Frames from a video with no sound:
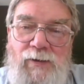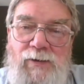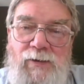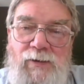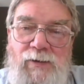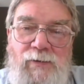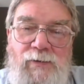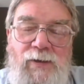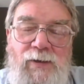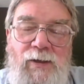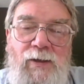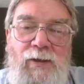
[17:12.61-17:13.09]
So
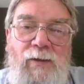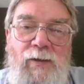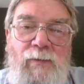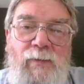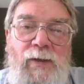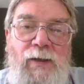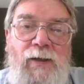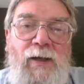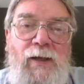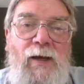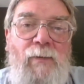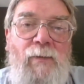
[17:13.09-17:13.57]
there's not going to
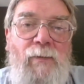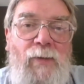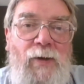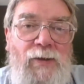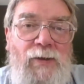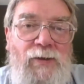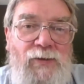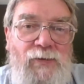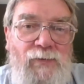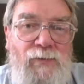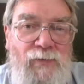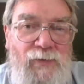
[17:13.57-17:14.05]
be that
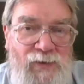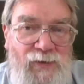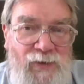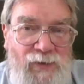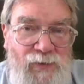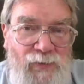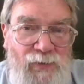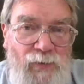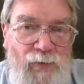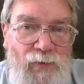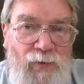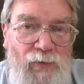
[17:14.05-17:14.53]
much
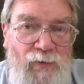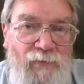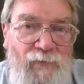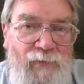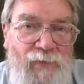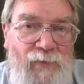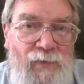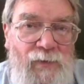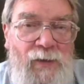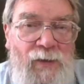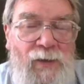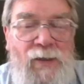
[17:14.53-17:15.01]
residual
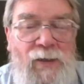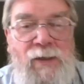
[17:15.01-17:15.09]
olefin.